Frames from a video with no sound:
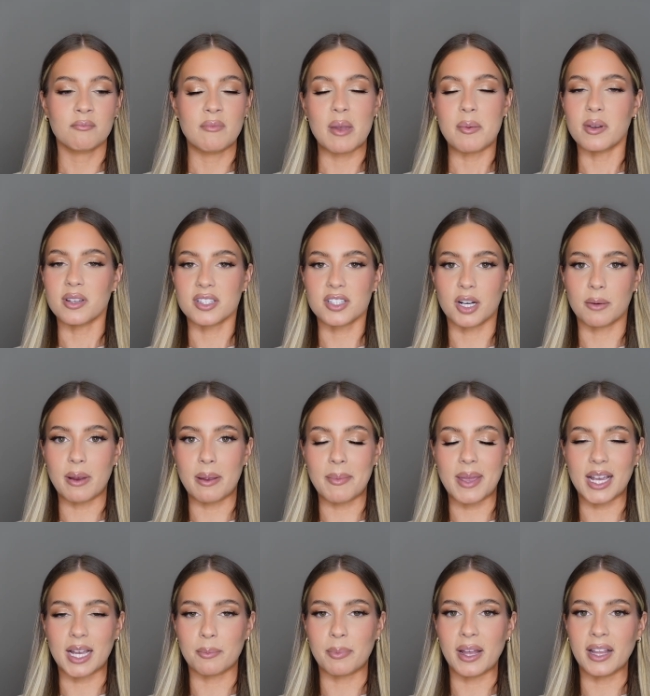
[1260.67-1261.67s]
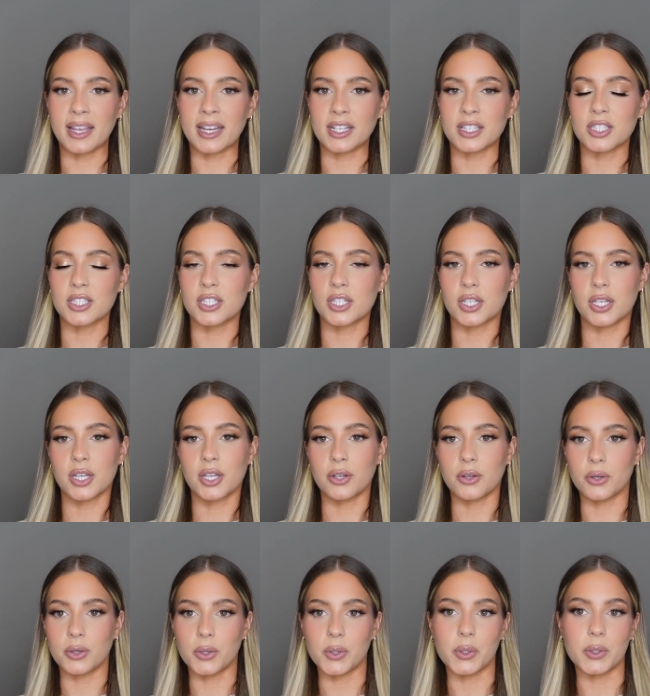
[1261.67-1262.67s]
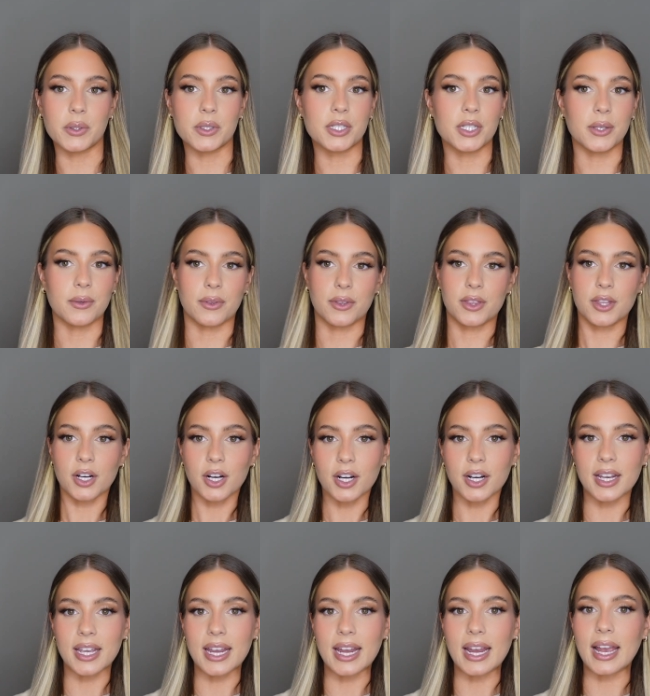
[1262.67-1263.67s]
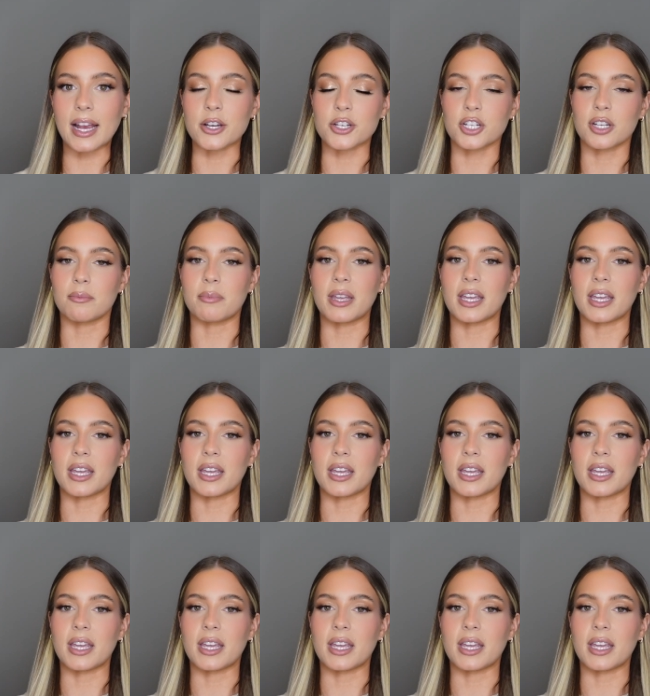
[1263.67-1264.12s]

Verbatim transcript: Maybe I'll start my makeup at like 2, 2.30. I should